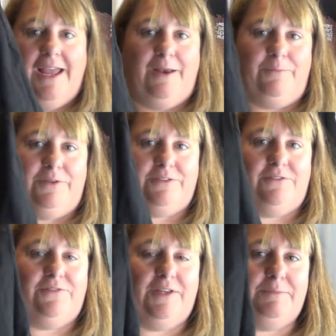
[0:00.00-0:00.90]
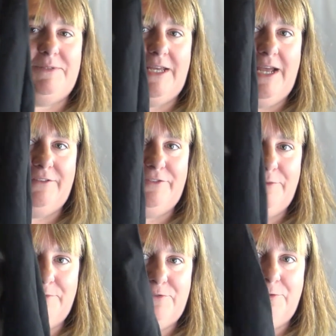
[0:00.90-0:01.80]
And Wilson Phillips
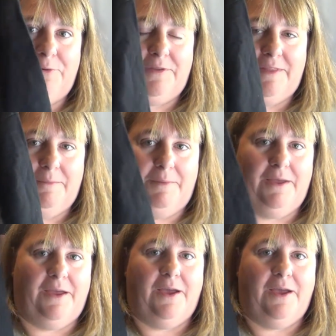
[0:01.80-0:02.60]
actually was touring them